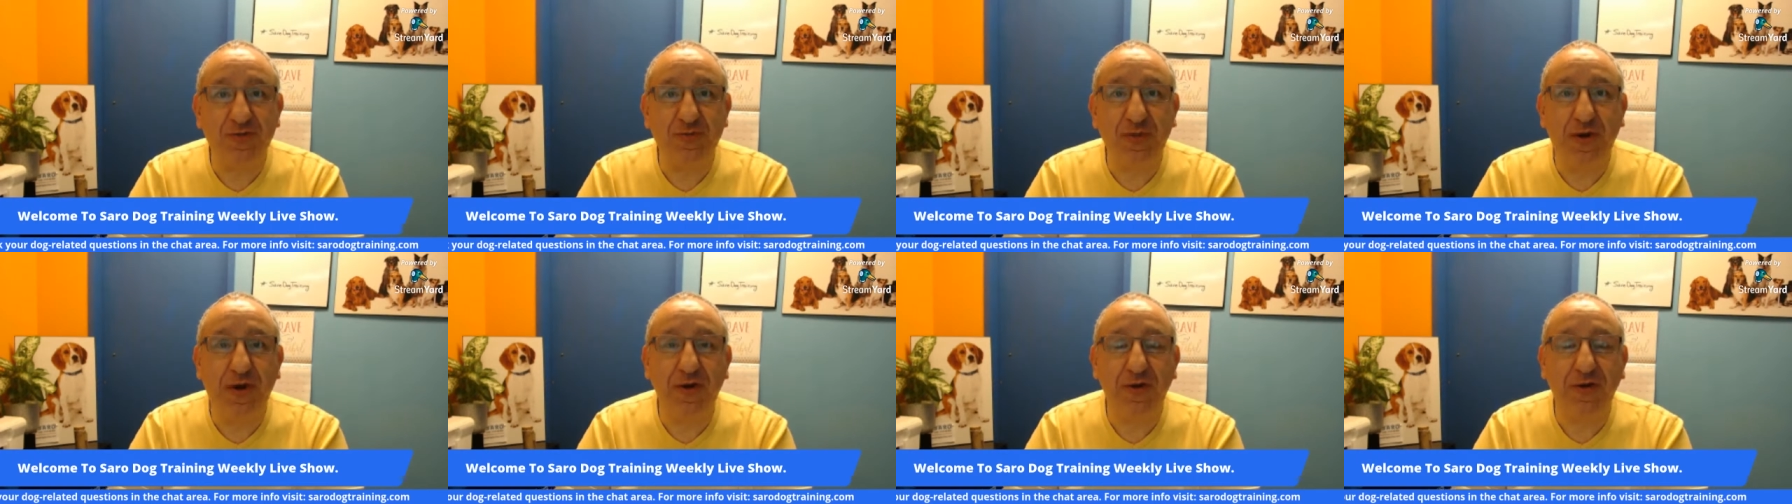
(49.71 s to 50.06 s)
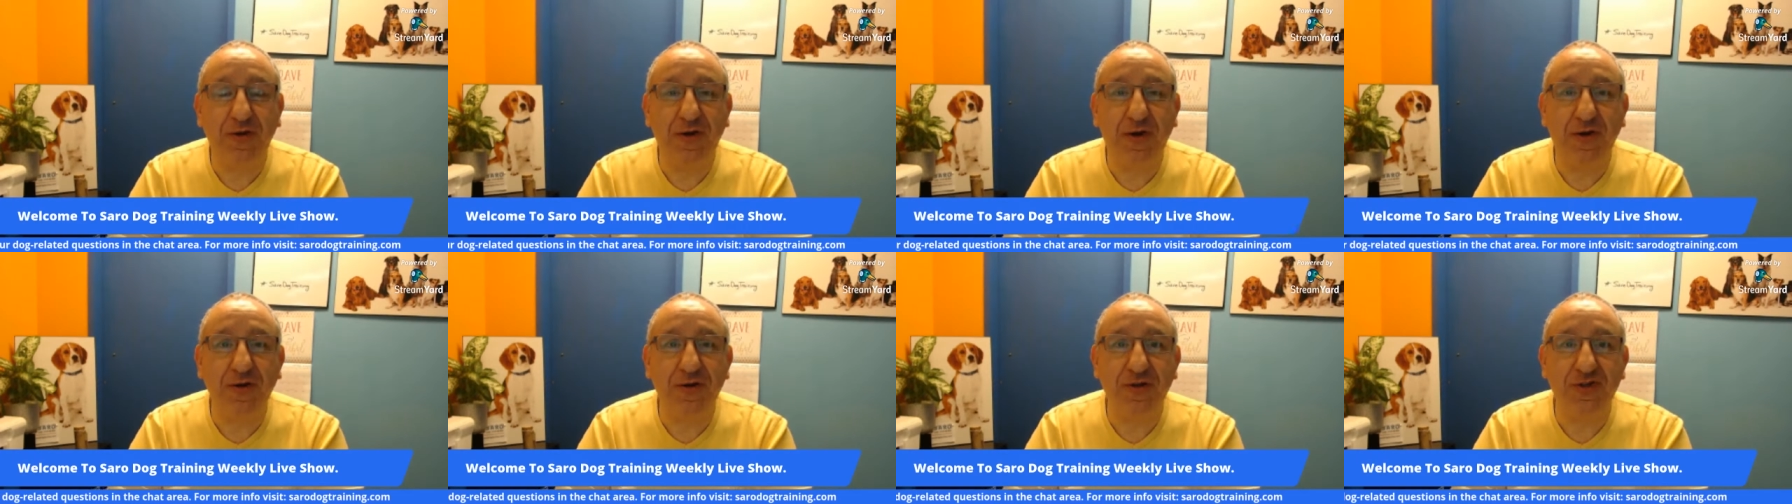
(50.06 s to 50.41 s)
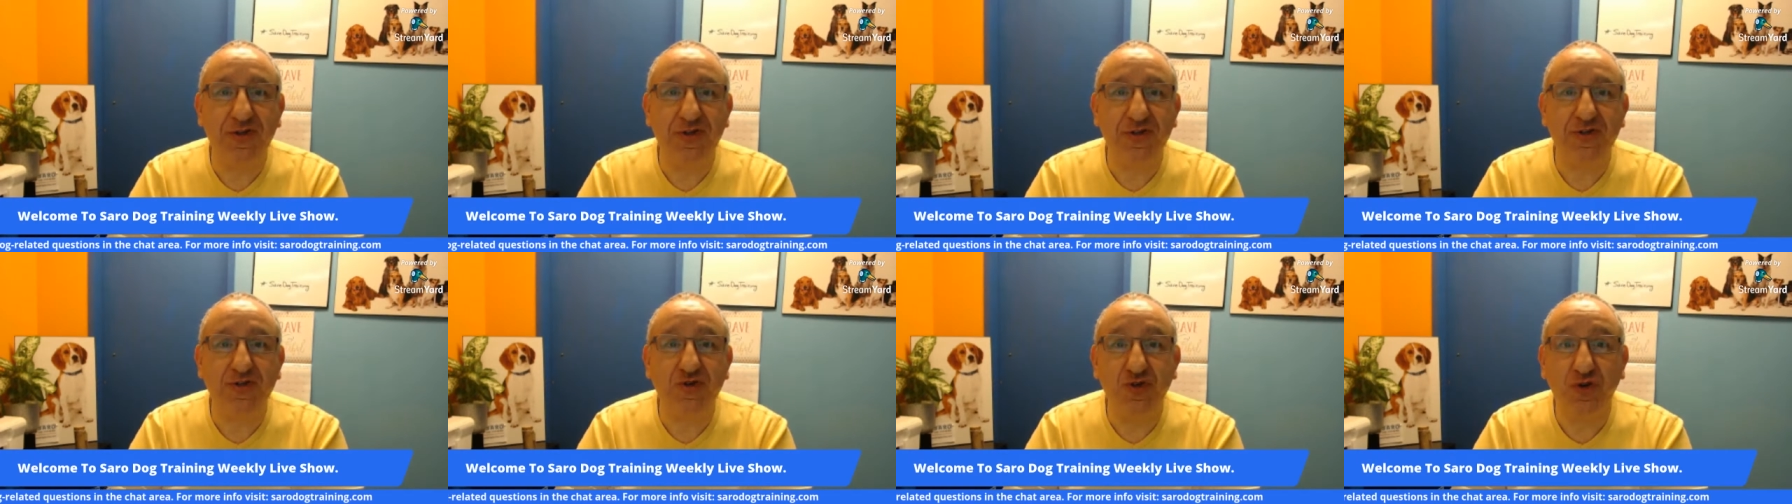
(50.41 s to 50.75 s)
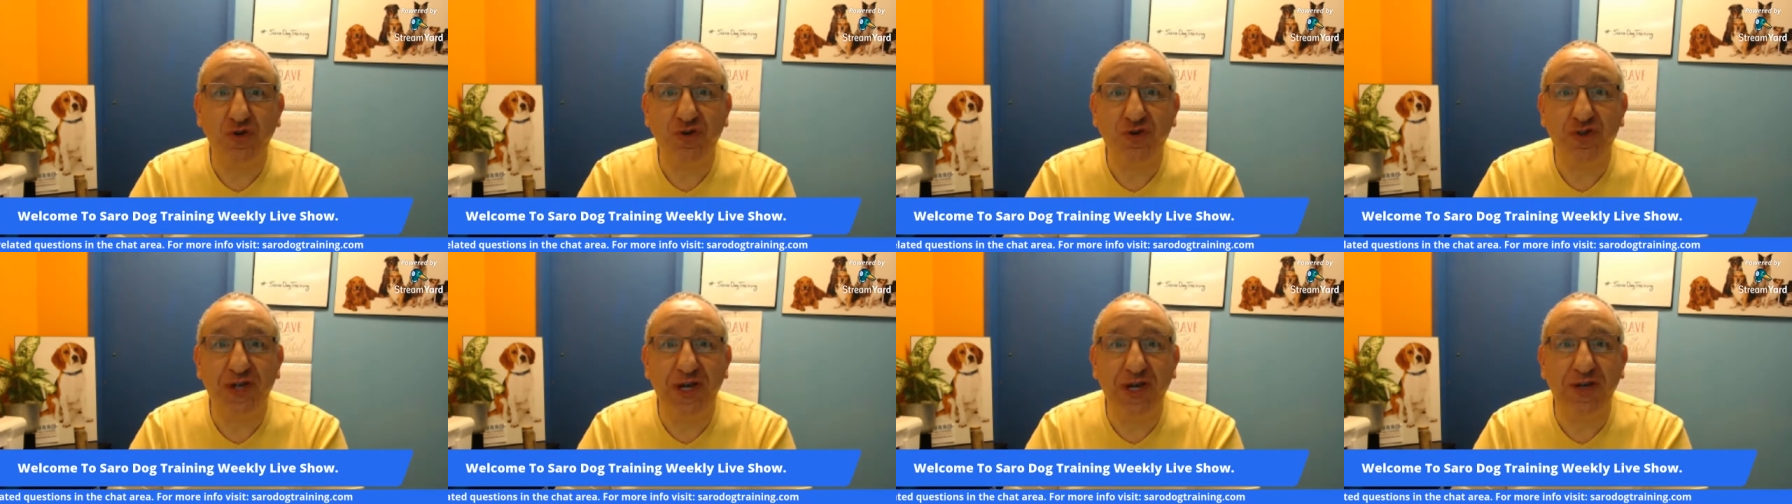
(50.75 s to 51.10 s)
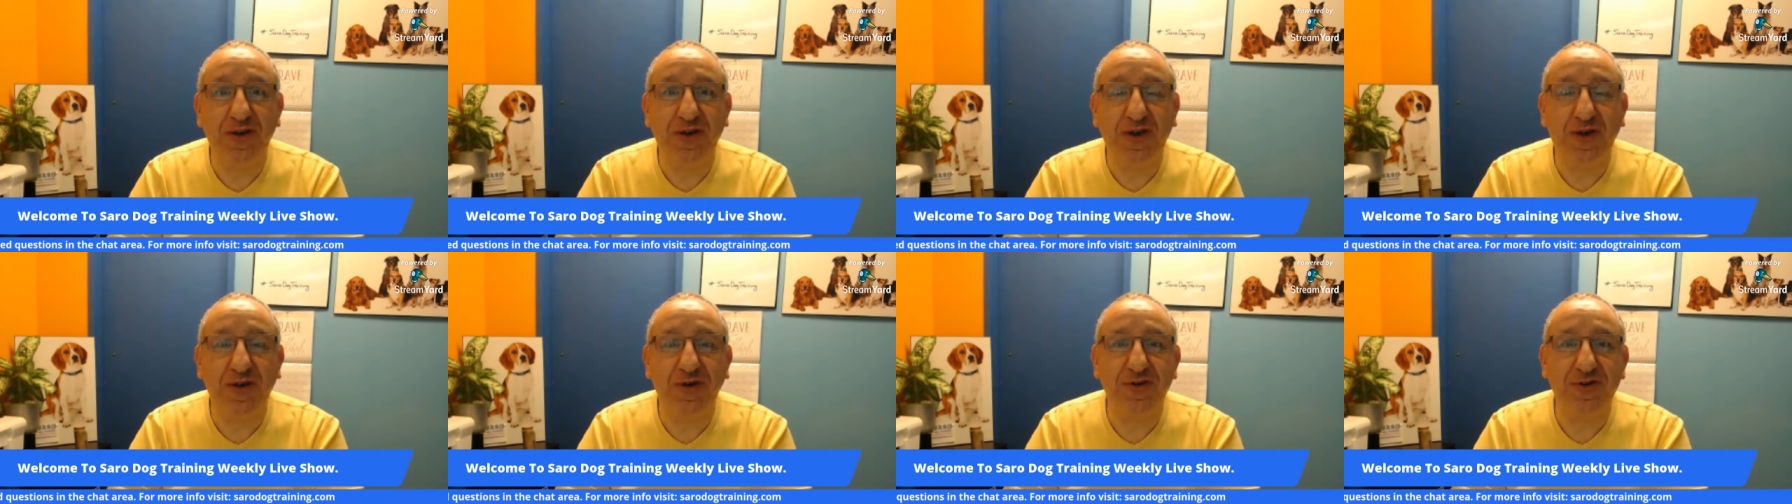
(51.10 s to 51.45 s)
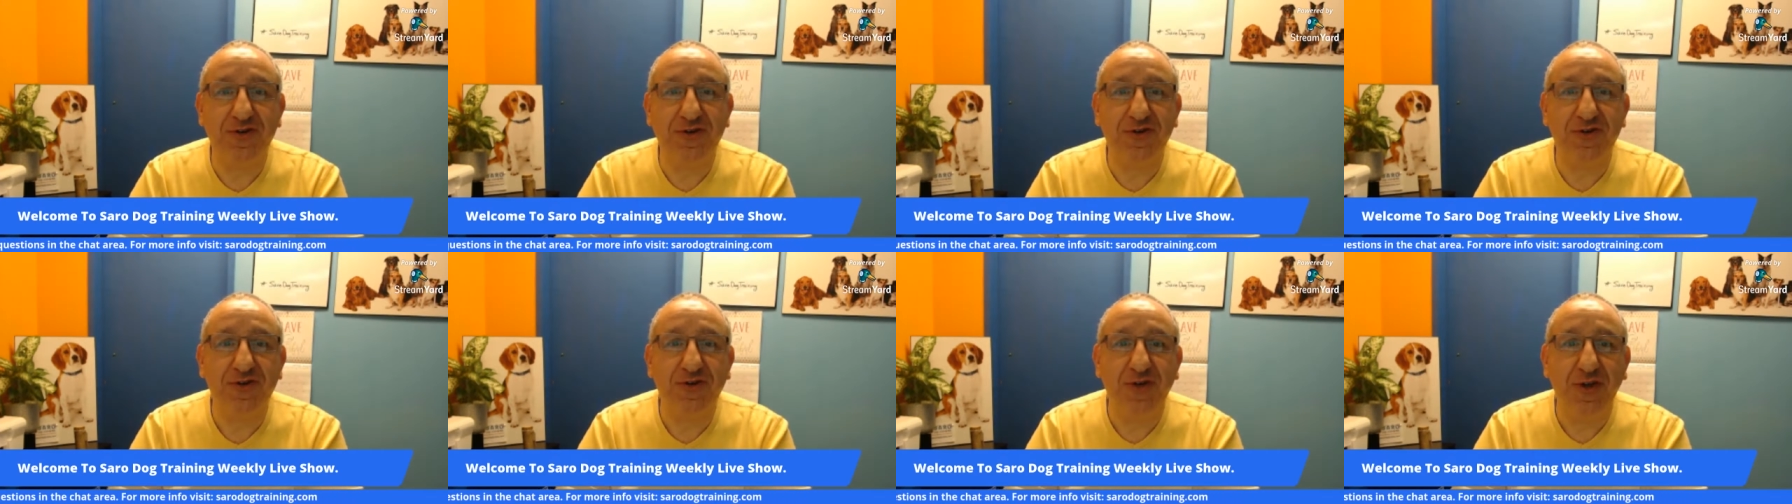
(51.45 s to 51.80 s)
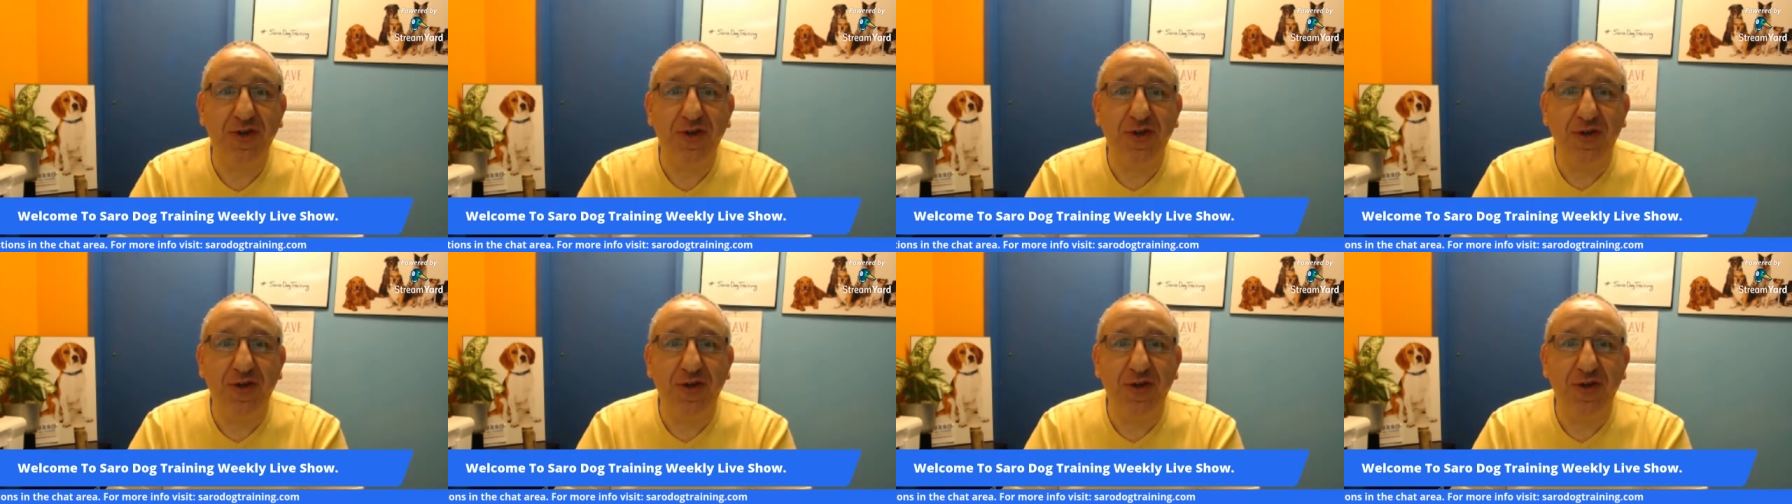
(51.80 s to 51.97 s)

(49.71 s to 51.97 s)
prong collars, choke chain collars,